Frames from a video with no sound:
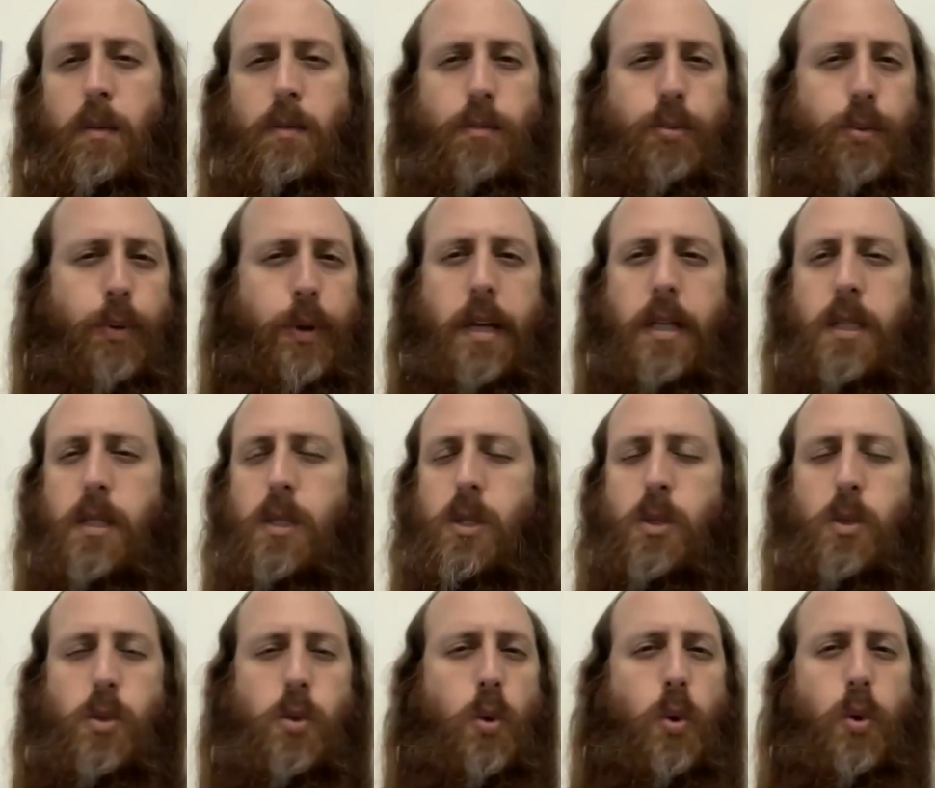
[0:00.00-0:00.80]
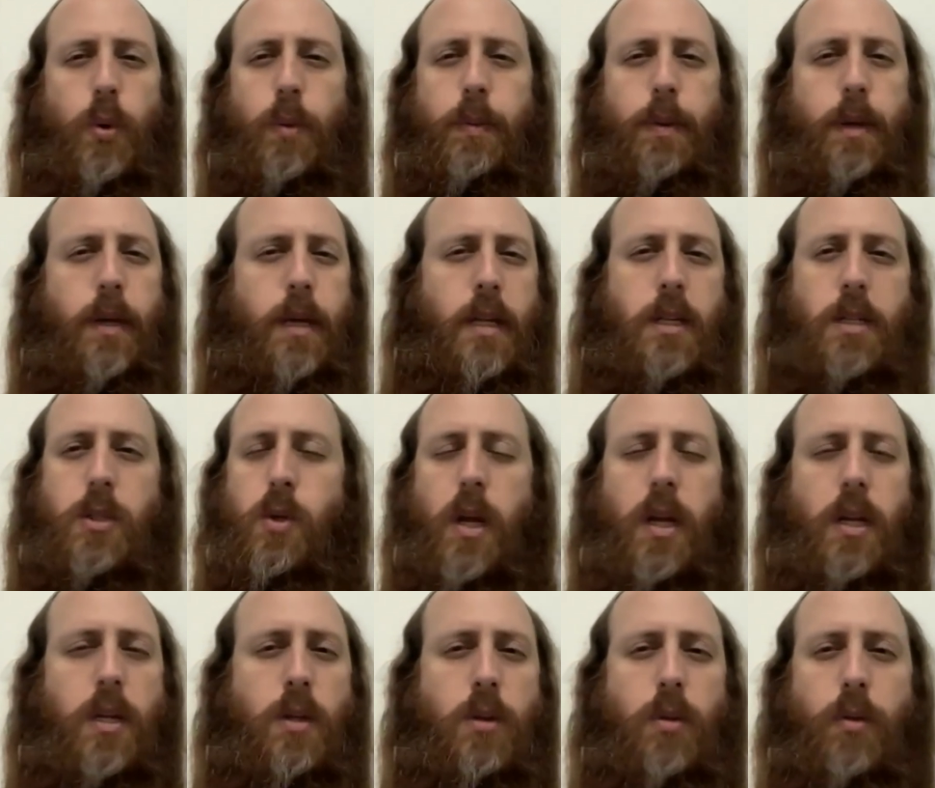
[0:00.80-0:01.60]
brainstorming and
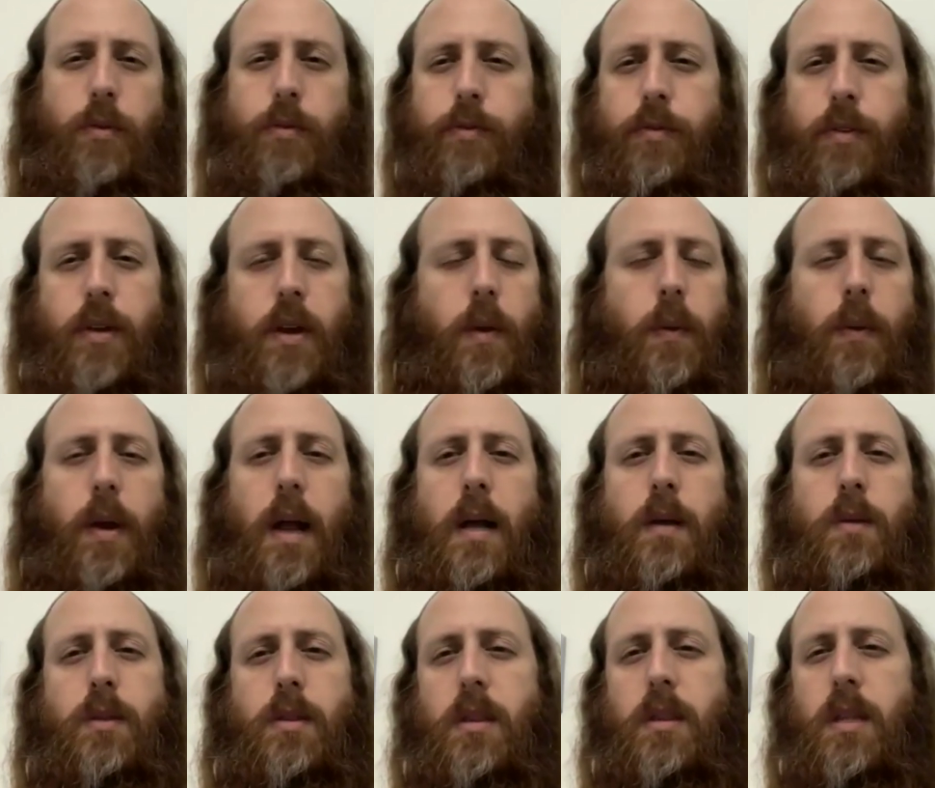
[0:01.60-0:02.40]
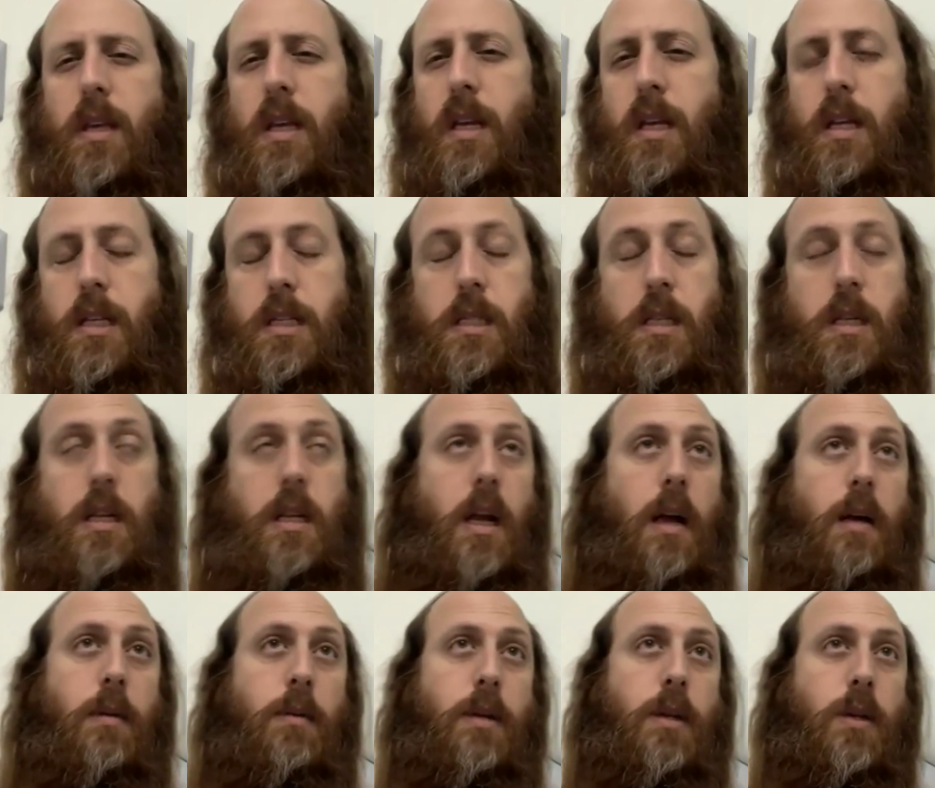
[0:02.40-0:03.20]
trying to figure out things and
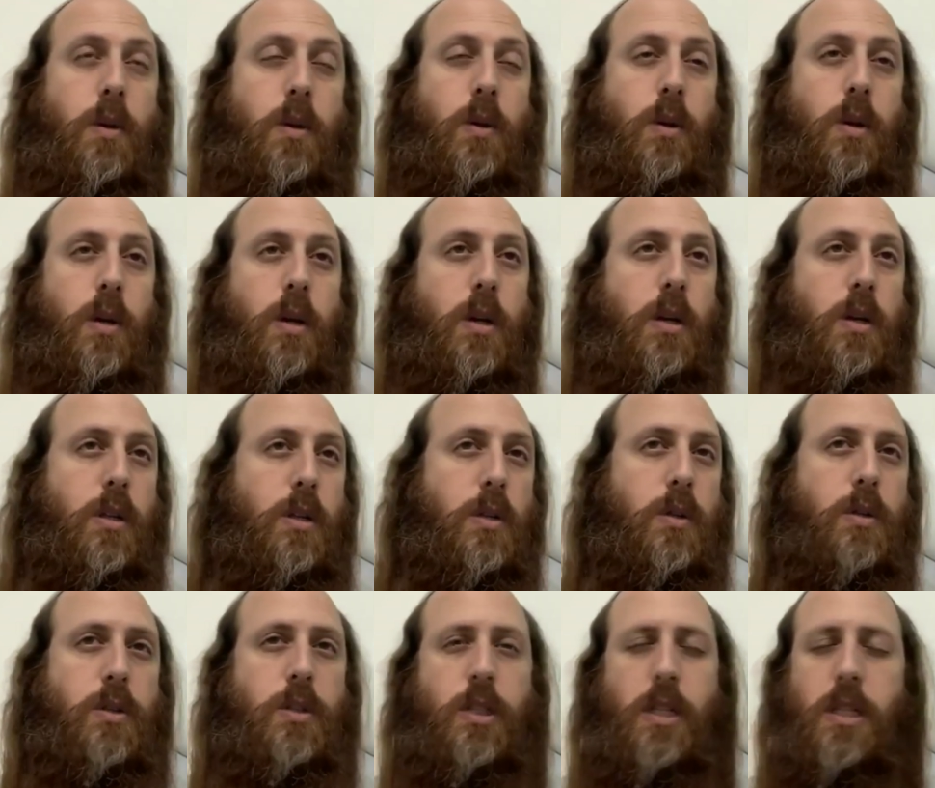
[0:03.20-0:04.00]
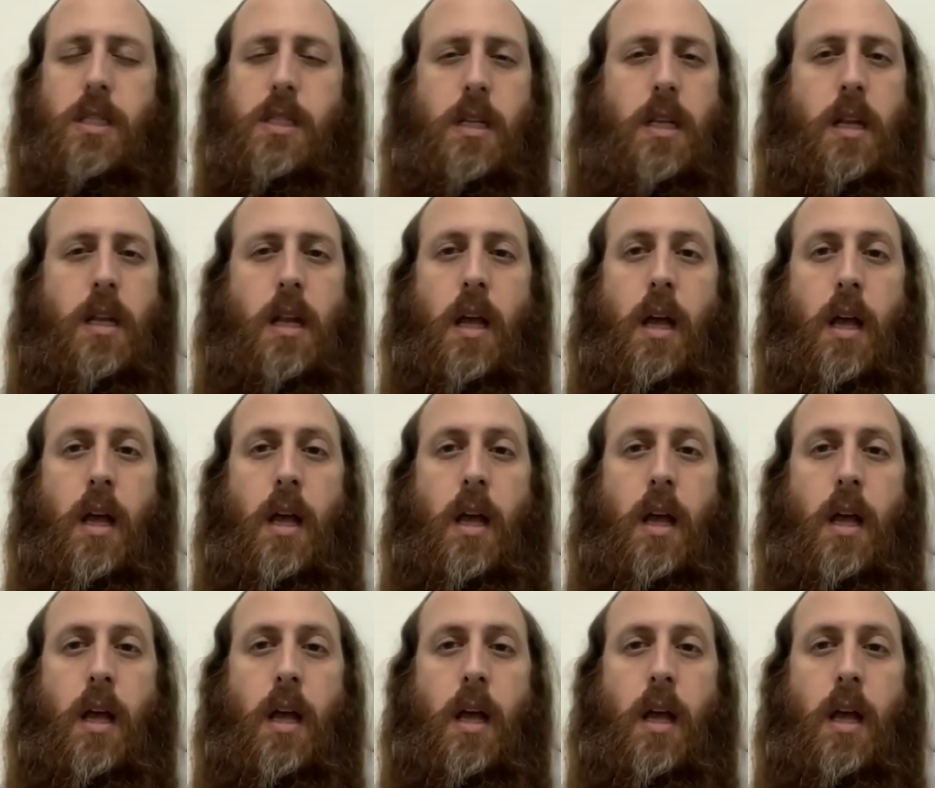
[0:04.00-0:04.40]
coming to conclusions.